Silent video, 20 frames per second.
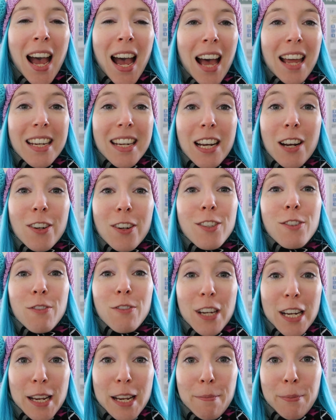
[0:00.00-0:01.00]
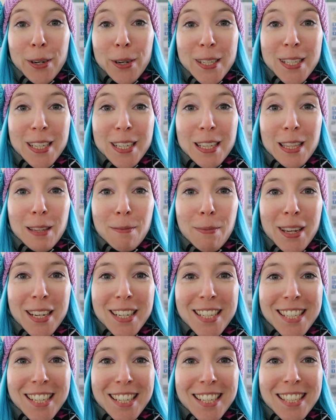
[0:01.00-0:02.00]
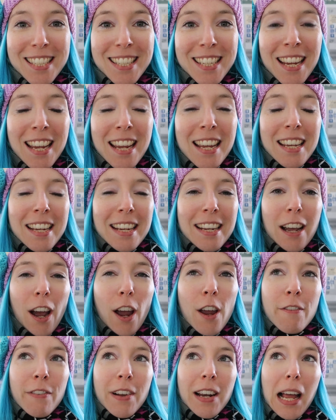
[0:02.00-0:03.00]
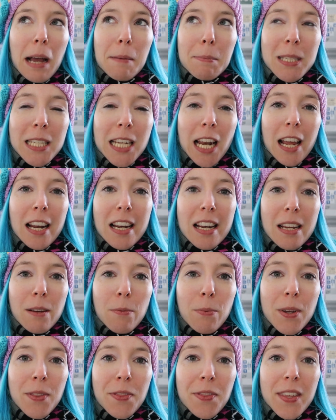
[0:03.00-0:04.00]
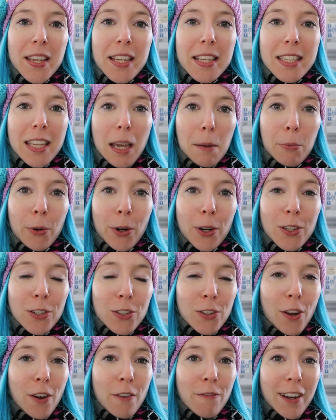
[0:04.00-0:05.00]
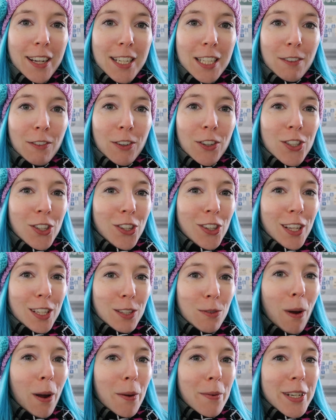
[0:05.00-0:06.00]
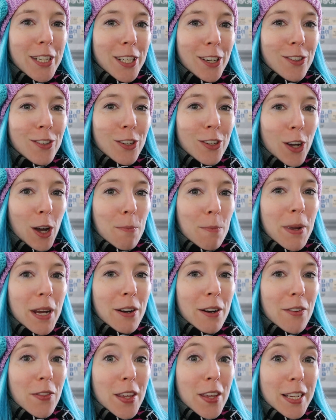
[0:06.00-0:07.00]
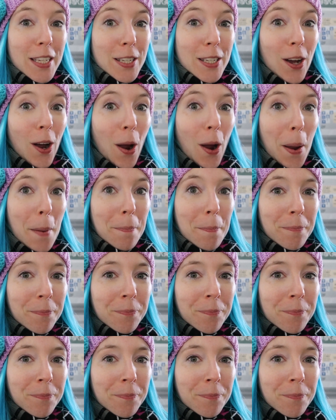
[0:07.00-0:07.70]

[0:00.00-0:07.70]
and it looks really pretty in the pictures. It overlaps slightly with the Sapporo Snow Festival, so that's why we chose to come here at this time.